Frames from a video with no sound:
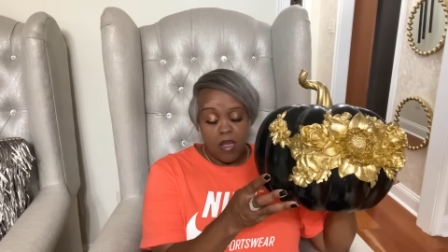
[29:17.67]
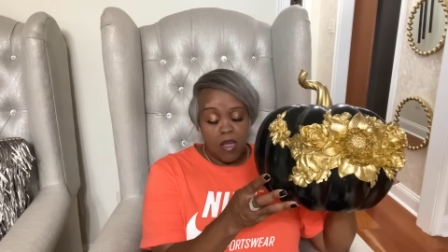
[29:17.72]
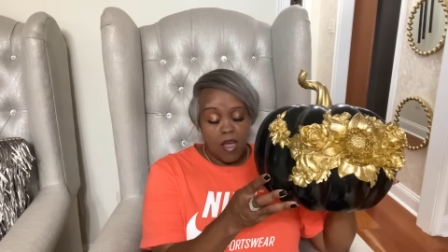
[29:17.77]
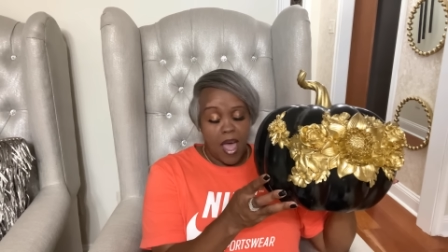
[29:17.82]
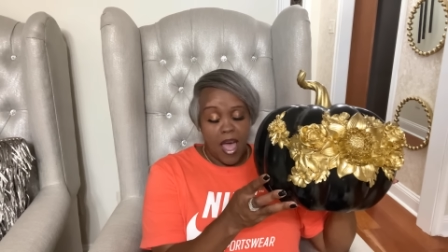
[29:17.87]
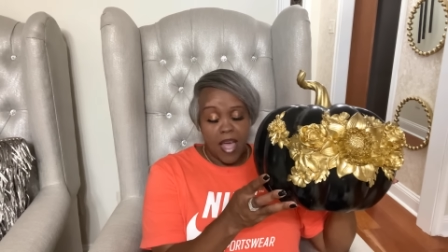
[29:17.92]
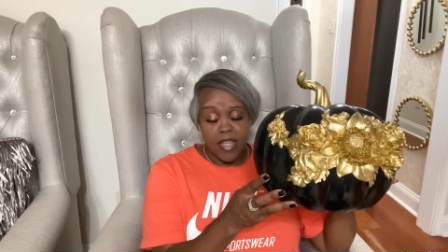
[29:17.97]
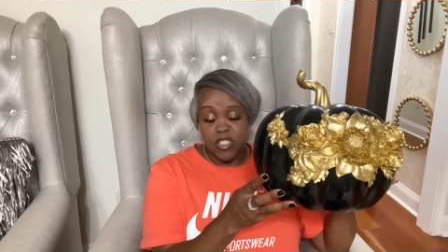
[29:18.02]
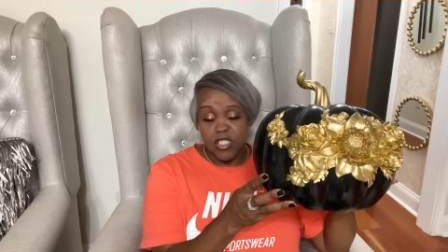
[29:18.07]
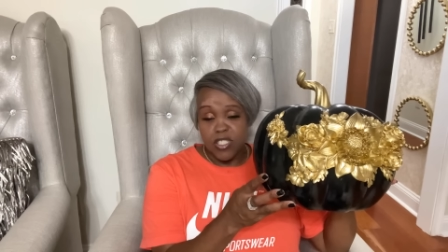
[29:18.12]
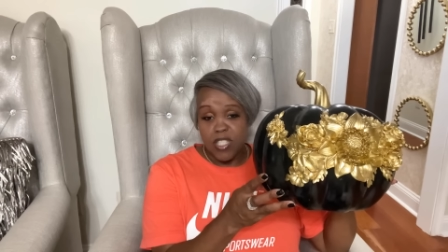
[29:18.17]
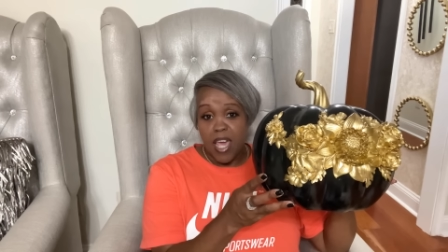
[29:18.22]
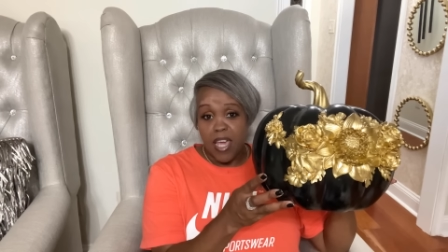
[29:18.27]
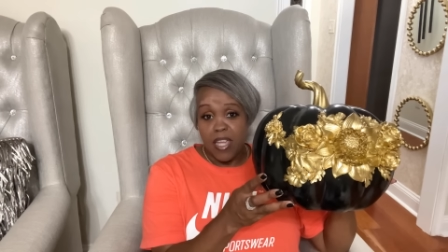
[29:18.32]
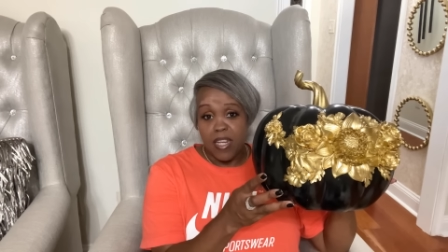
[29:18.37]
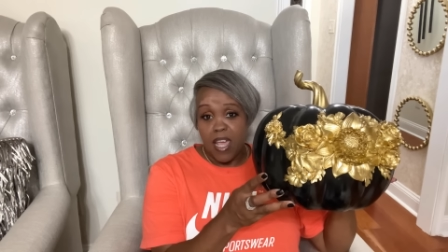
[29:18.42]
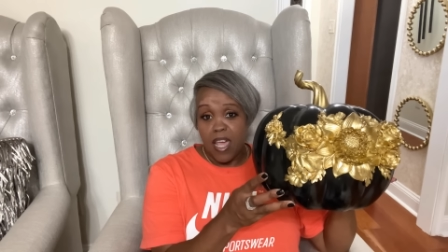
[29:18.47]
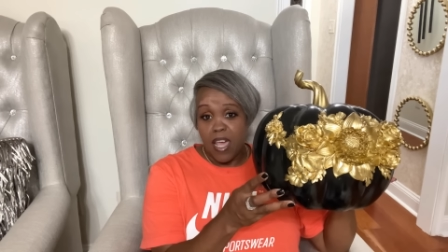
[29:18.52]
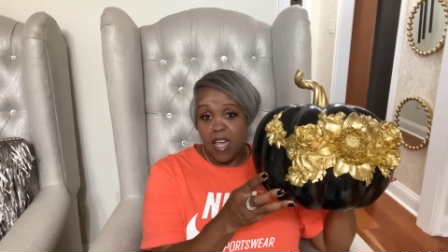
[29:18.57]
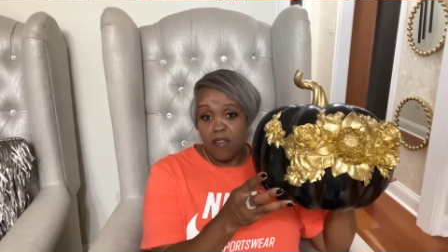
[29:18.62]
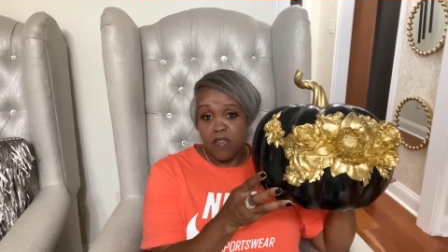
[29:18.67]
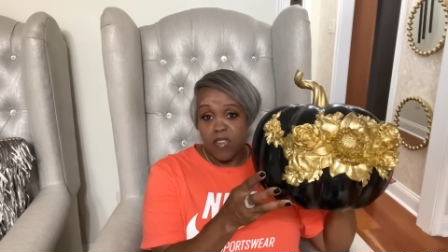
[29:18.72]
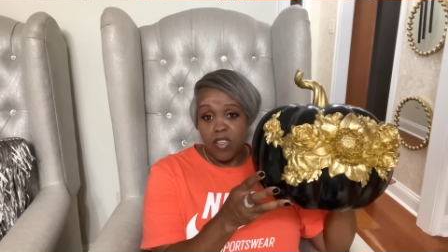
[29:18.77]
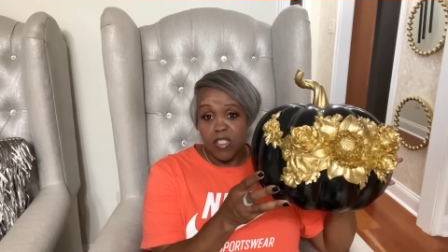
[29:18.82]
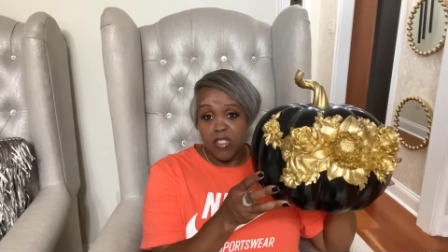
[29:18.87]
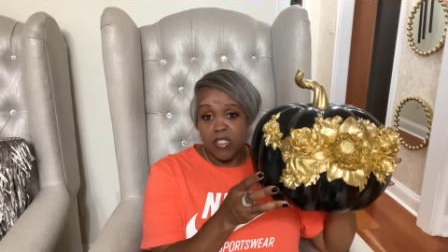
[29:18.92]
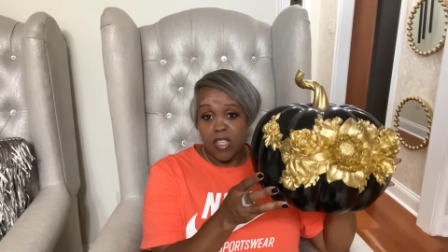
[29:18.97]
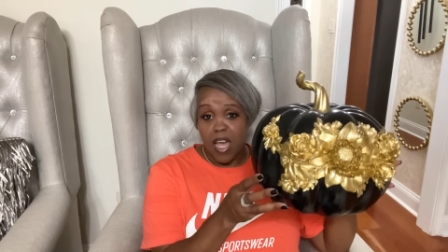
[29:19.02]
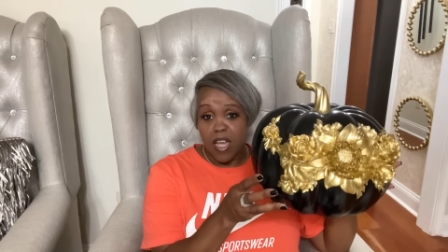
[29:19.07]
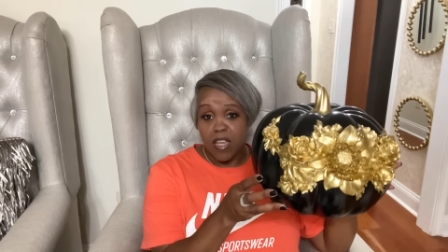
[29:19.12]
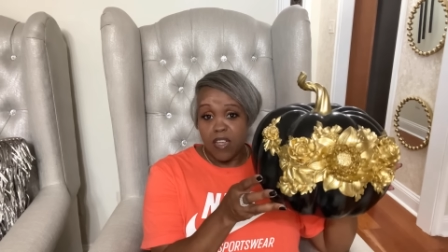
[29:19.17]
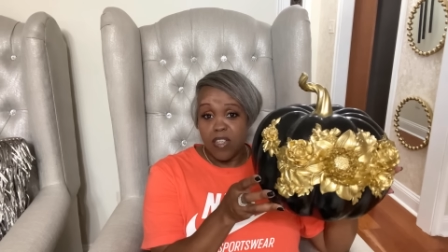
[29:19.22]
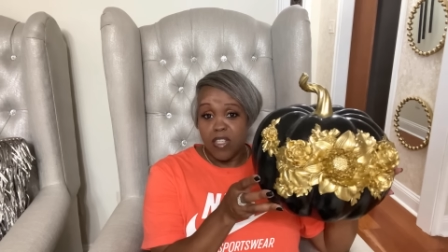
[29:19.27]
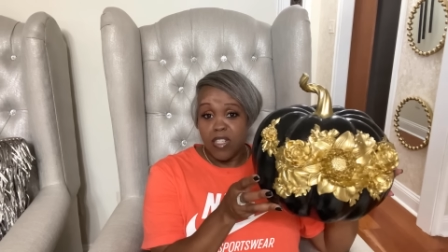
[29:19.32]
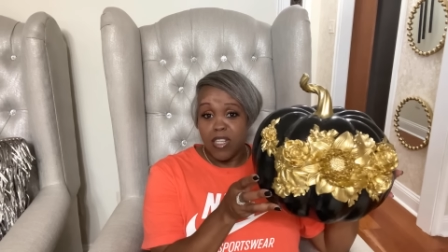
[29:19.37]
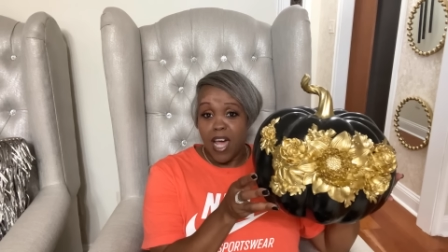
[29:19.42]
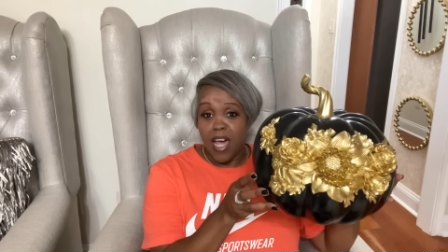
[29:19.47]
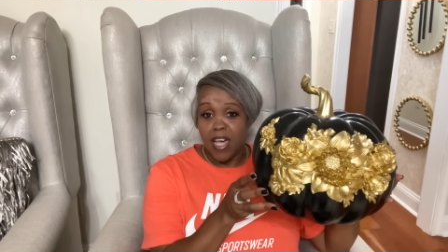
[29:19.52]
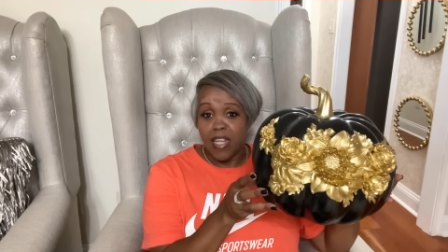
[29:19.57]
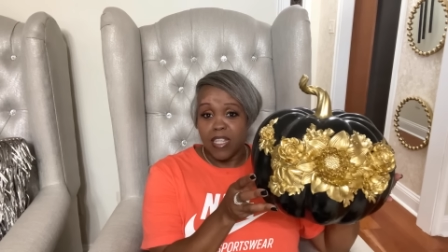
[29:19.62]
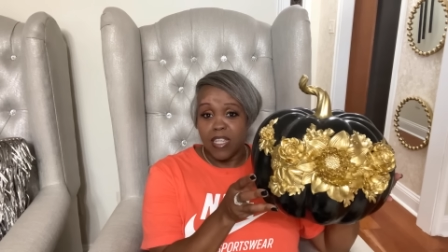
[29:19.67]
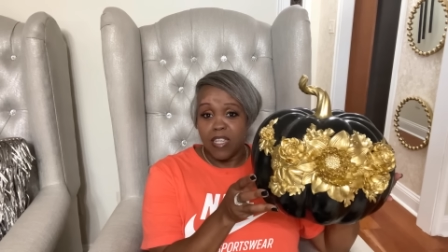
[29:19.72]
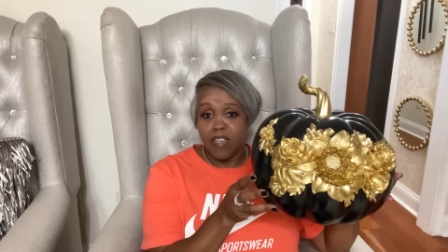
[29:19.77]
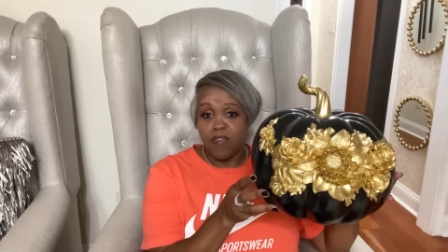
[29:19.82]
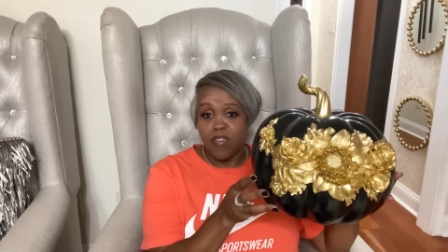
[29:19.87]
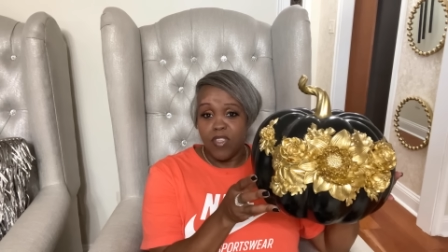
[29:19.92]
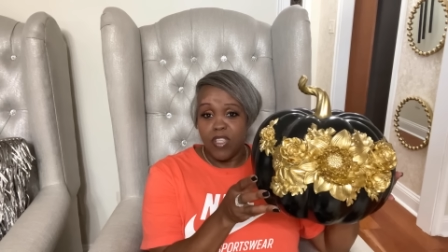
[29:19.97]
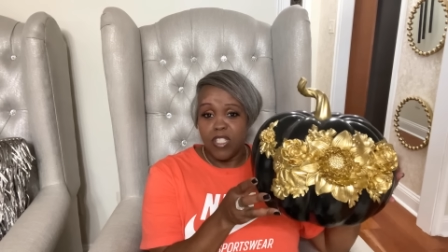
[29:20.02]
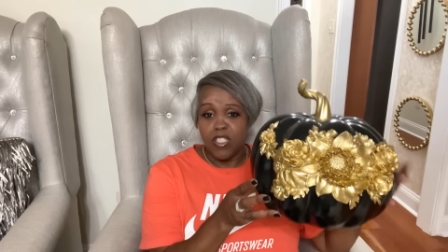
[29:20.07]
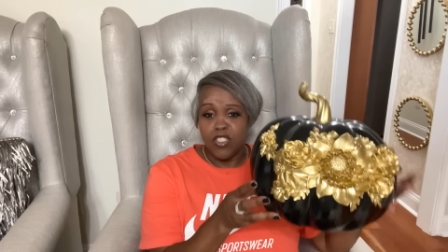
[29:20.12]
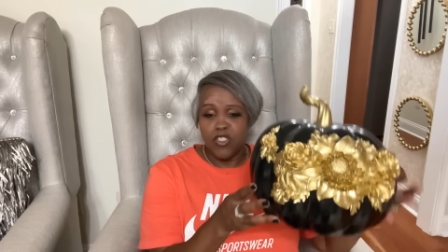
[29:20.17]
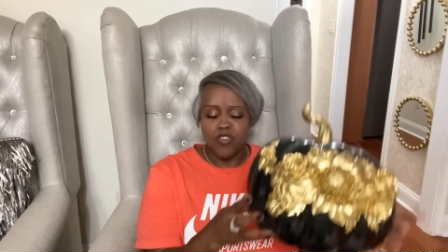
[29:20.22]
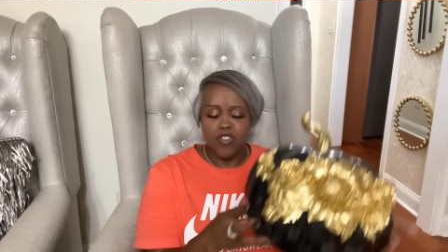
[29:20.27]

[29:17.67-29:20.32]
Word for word: I just had to have these. I could not leave these.